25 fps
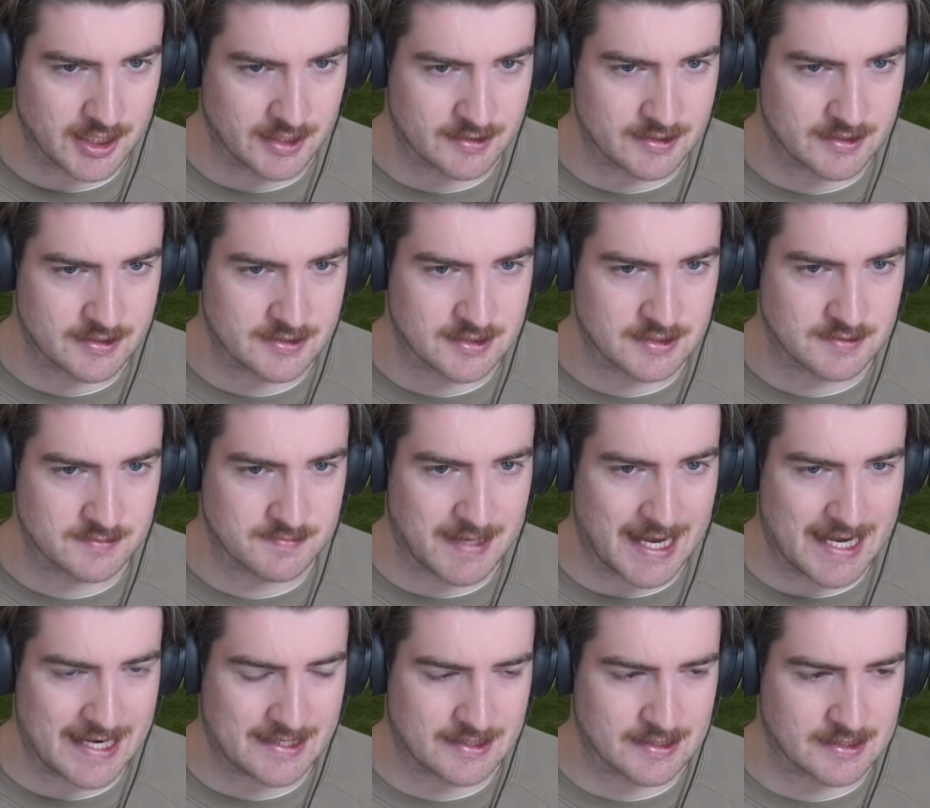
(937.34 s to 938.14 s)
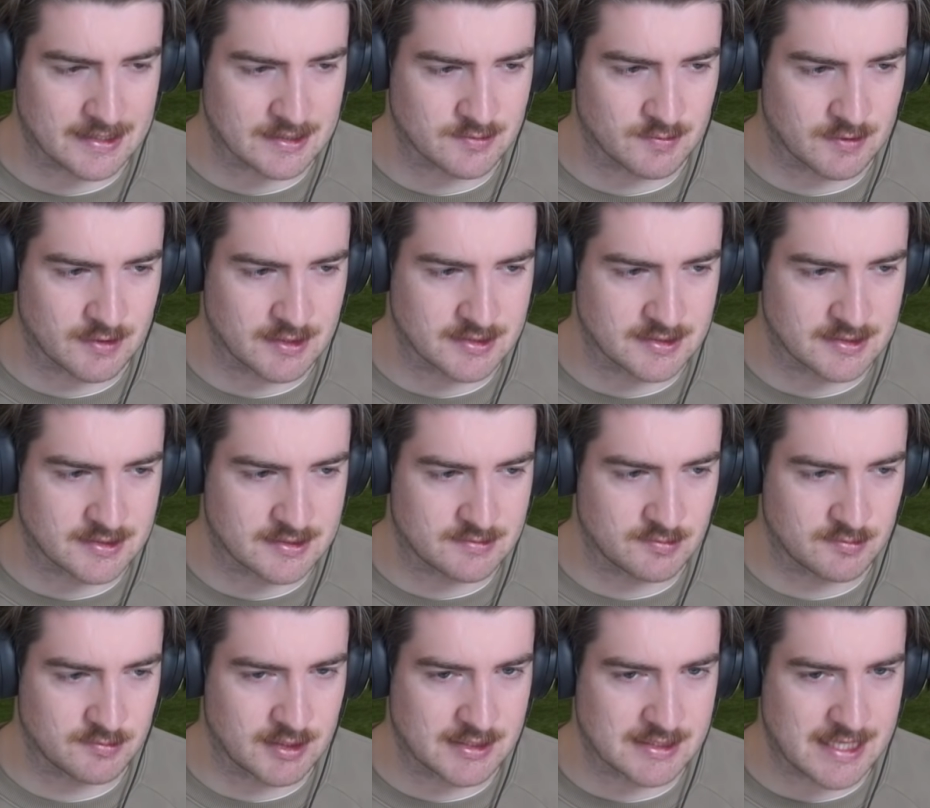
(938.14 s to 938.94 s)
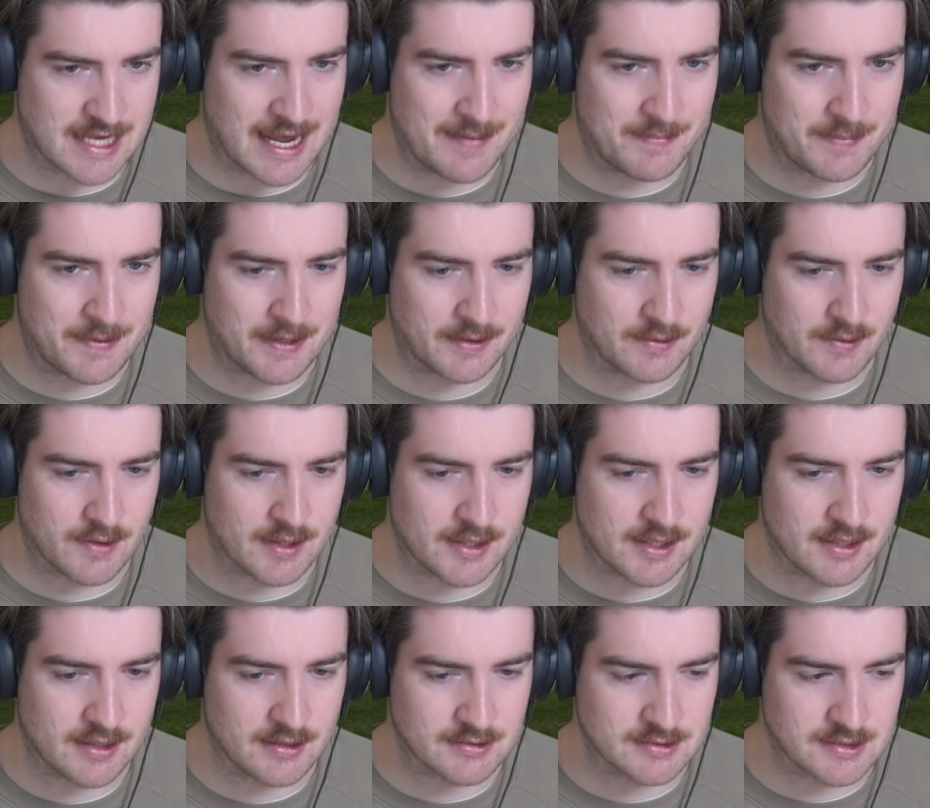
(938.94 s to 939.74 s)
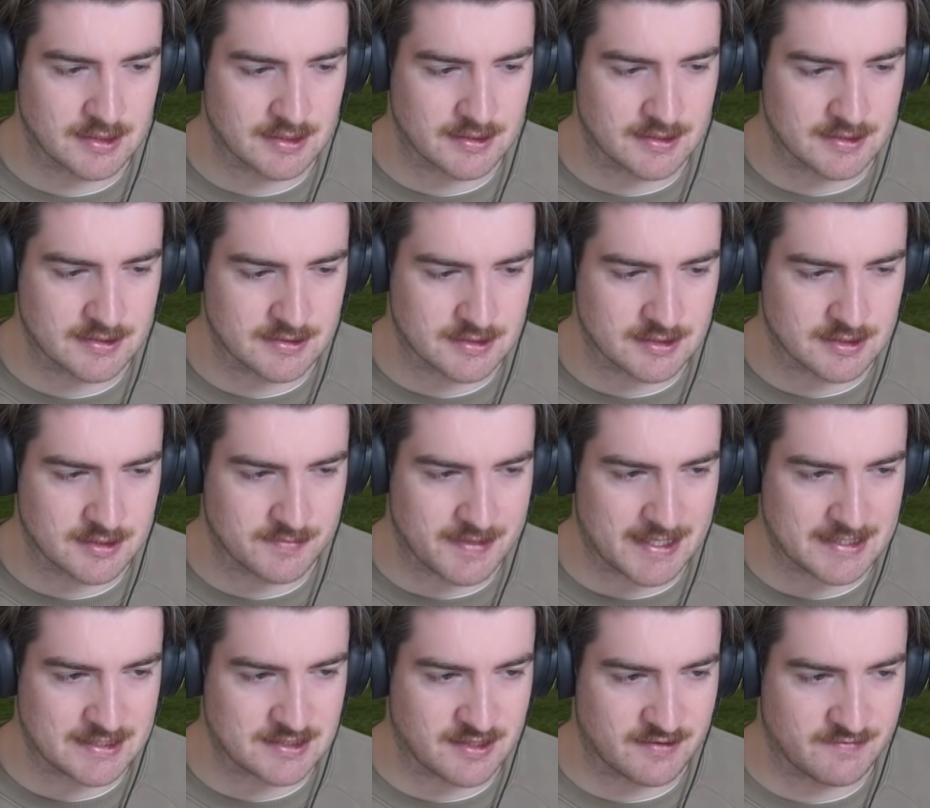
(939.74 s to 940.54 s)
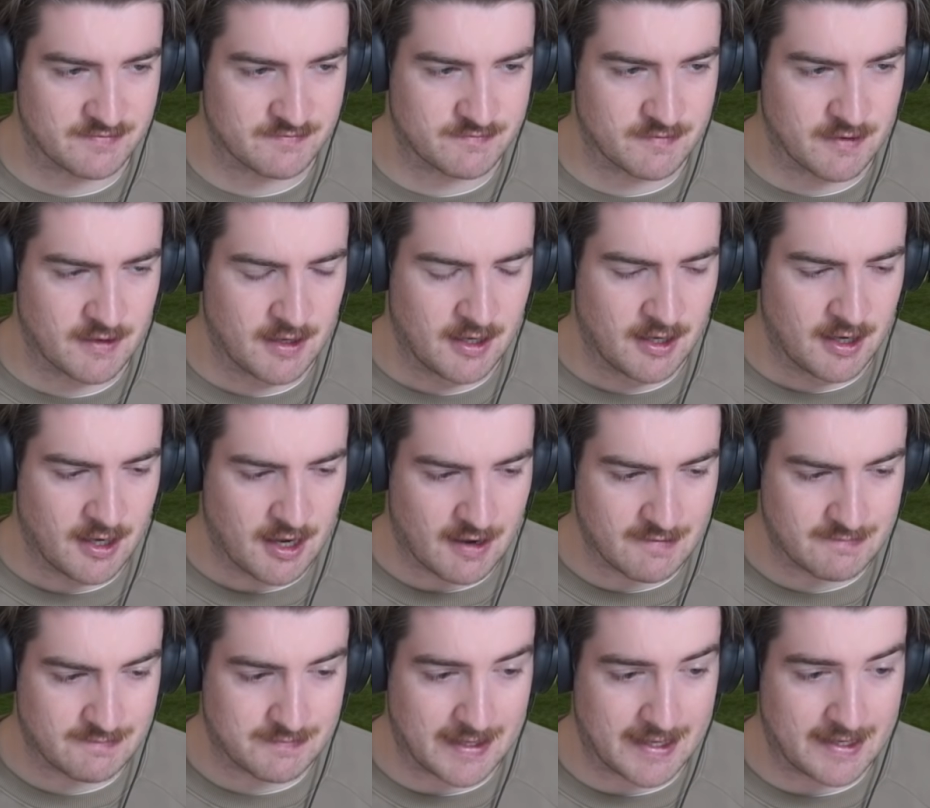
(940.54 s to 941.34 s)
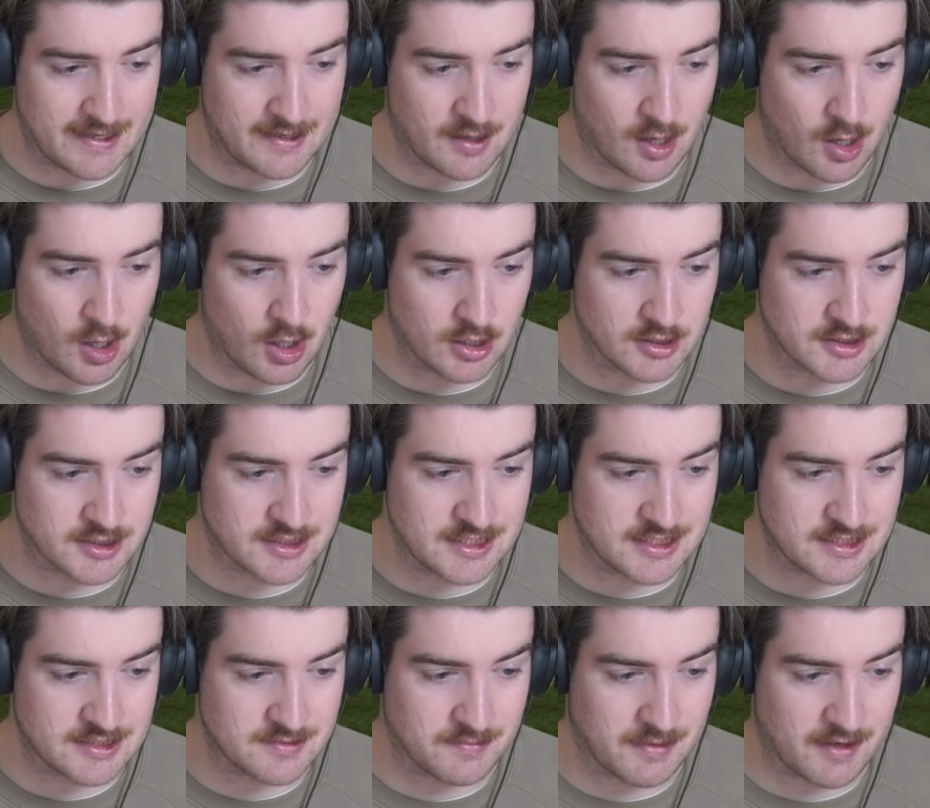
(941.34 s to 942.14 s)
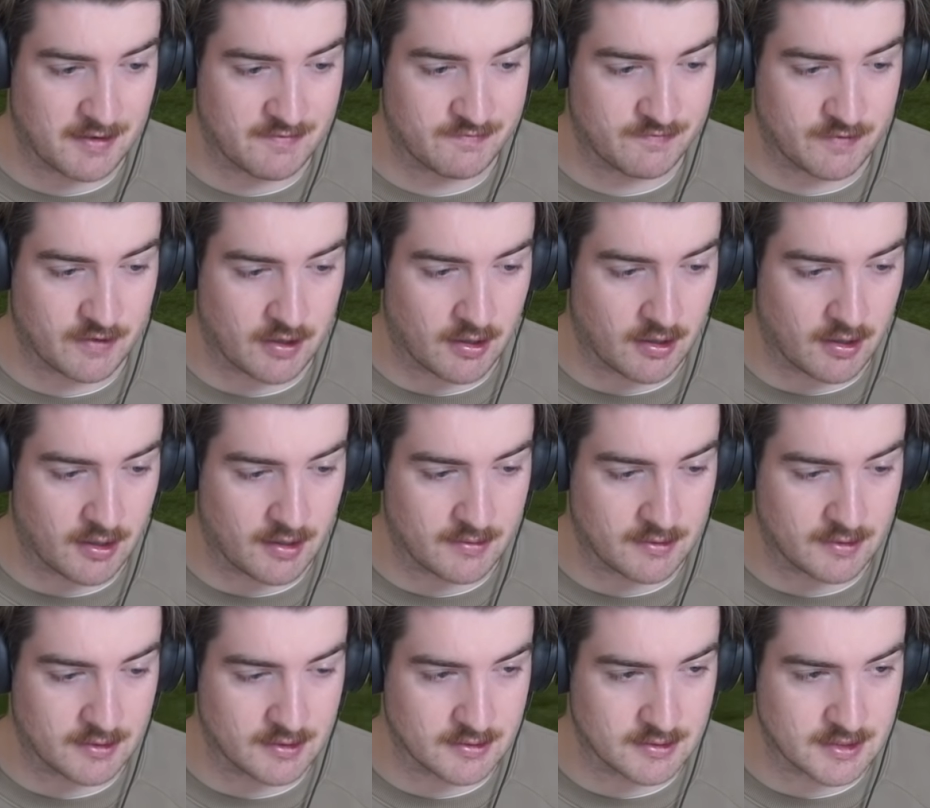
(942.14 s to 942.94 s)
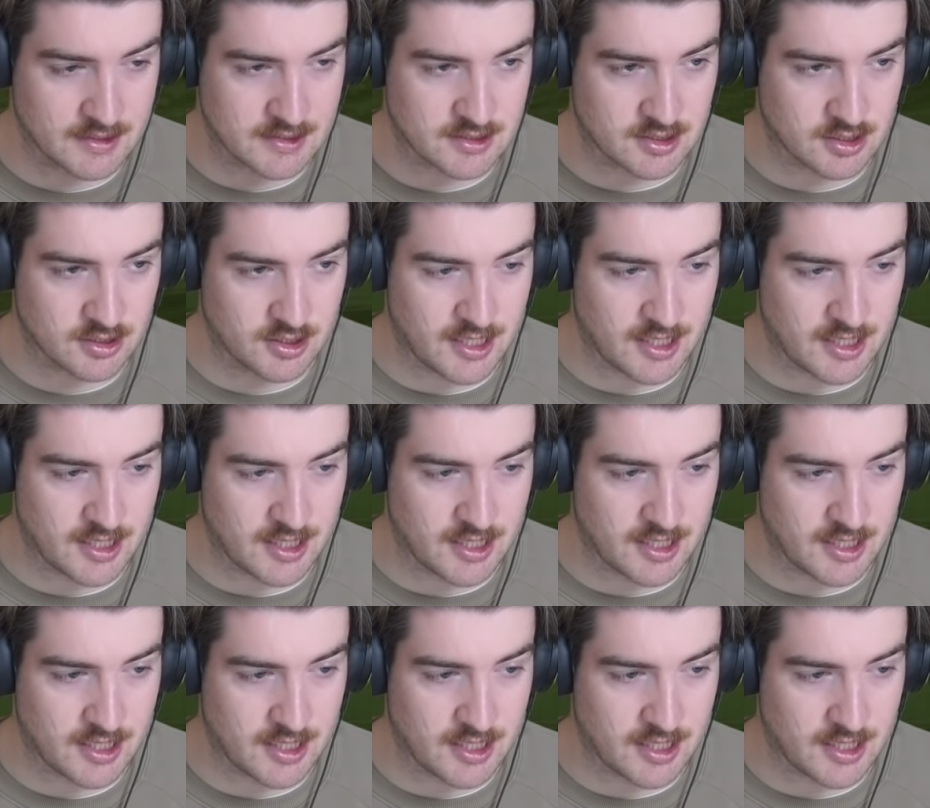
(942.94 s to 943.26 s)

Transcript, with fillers: this is madness. What is happening right now? I was like, this is the best I've played all season by far, and this could